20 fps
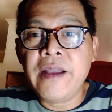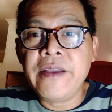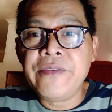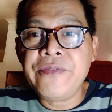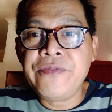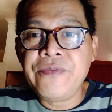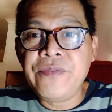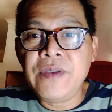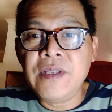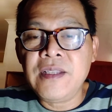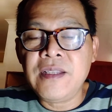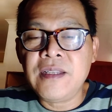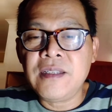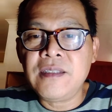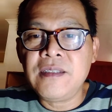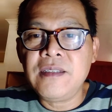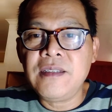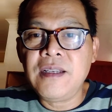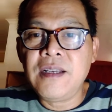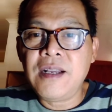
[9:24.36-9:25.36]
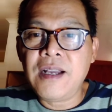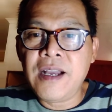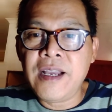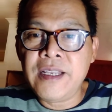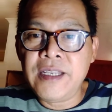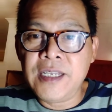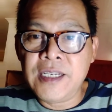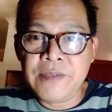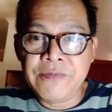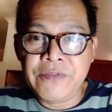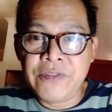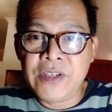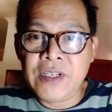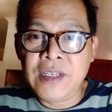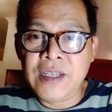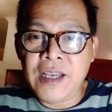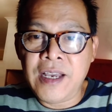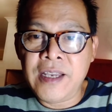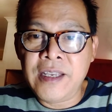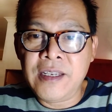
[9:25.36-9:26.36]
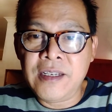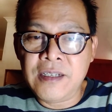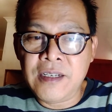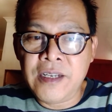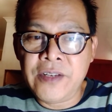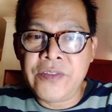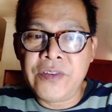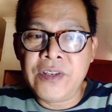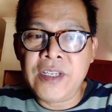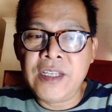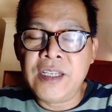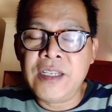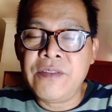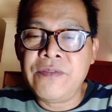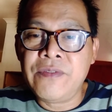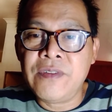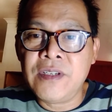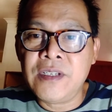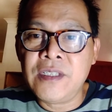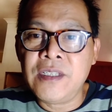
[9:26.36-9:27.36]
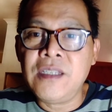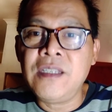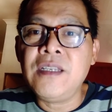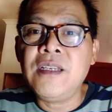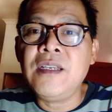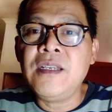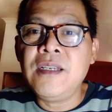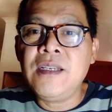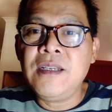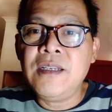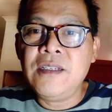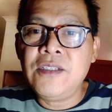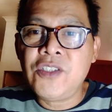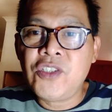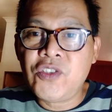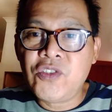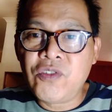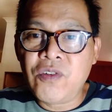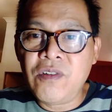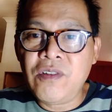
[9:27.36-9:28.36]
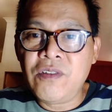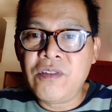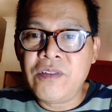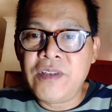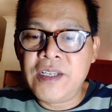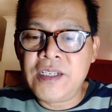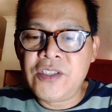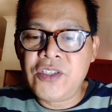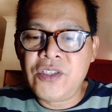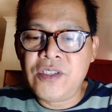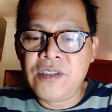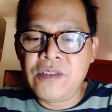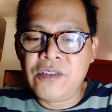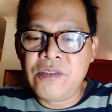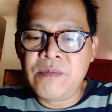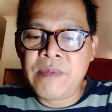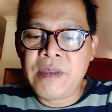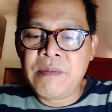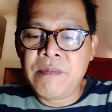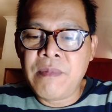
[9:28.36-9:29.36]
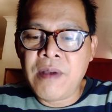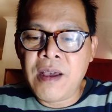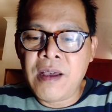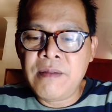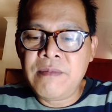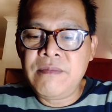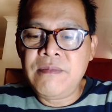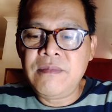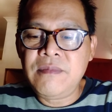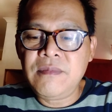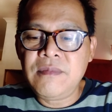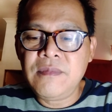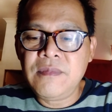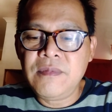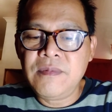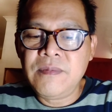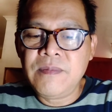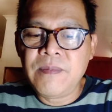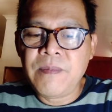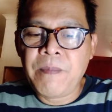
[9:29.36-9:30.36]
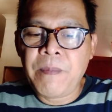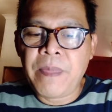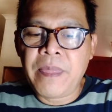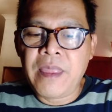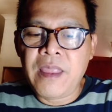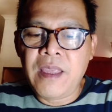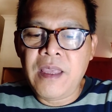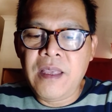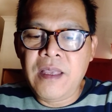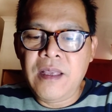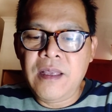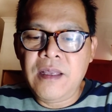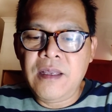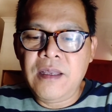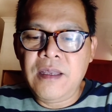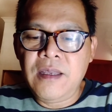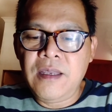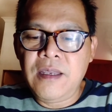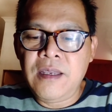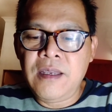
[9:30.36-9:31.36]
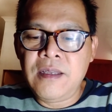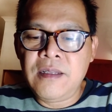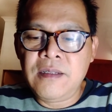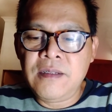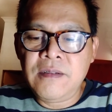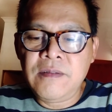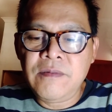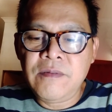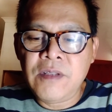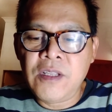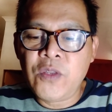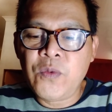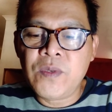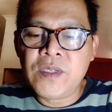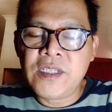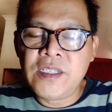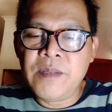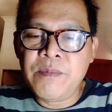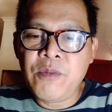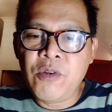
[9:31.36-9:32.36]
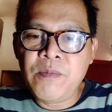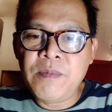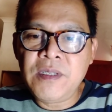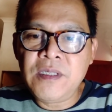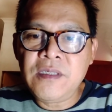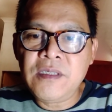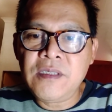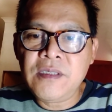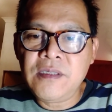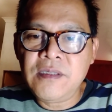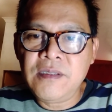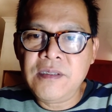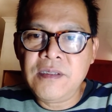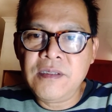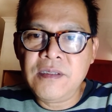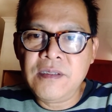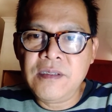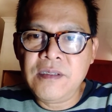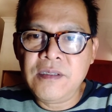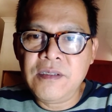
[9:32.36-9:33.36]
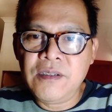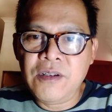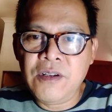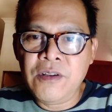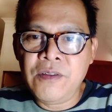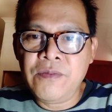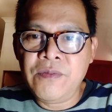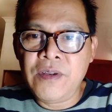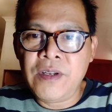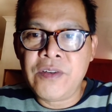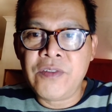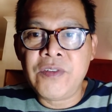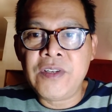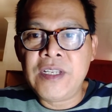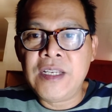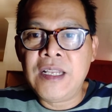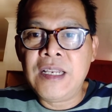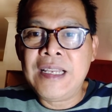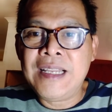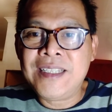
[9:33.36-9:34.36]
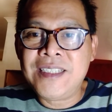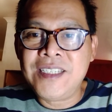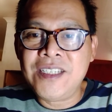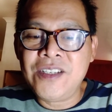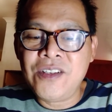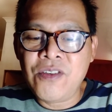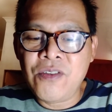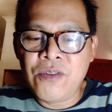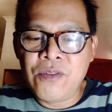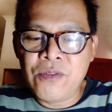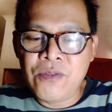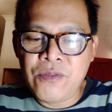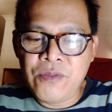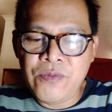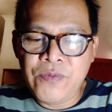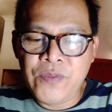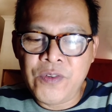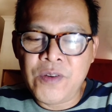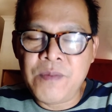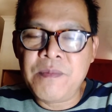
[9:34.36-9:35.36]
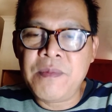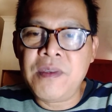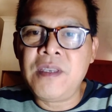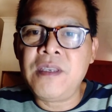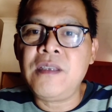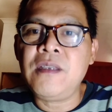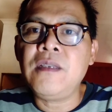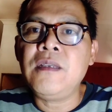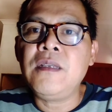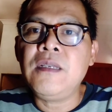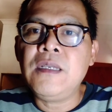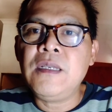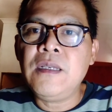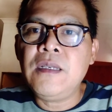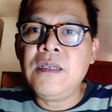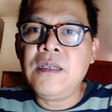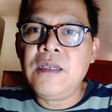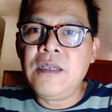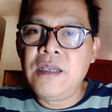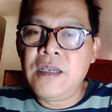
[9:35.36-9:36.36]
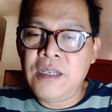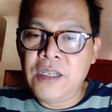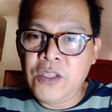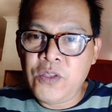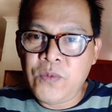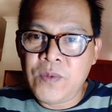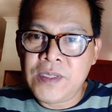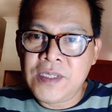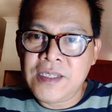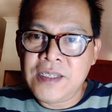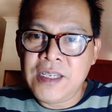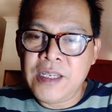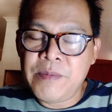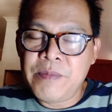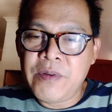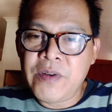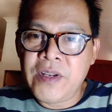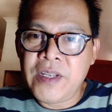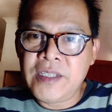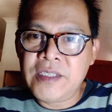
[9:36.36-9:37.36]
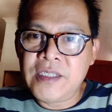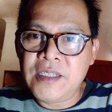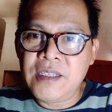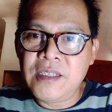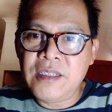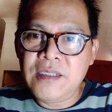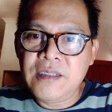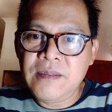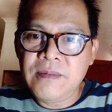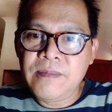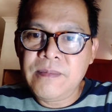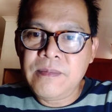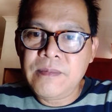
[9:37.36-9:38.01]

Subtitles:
feel that I really had a very strong connection to my mom, and that was the moment of a real letting go for me, and it was liberating.